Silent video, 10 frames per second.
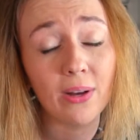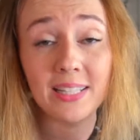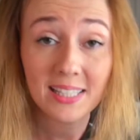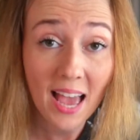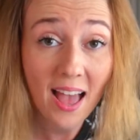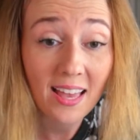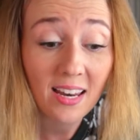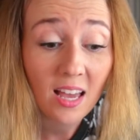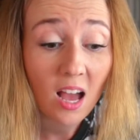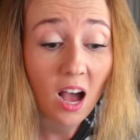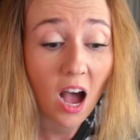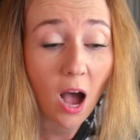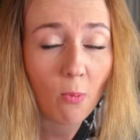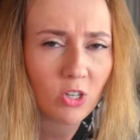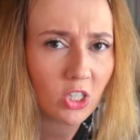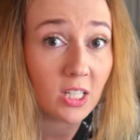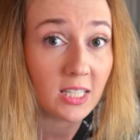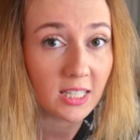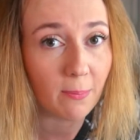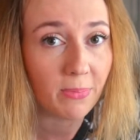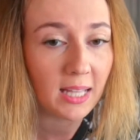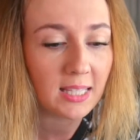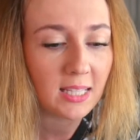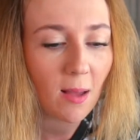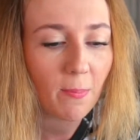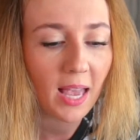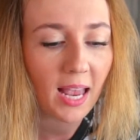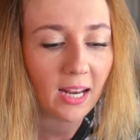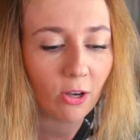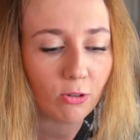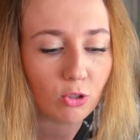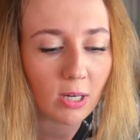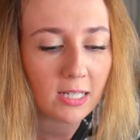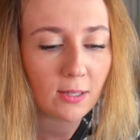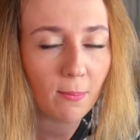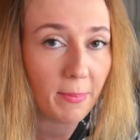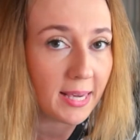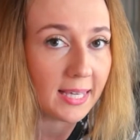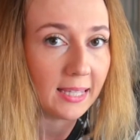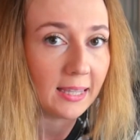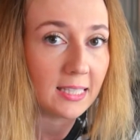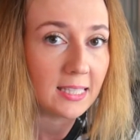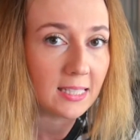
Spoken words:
instead, we're just gonna skip that step and go straight to making this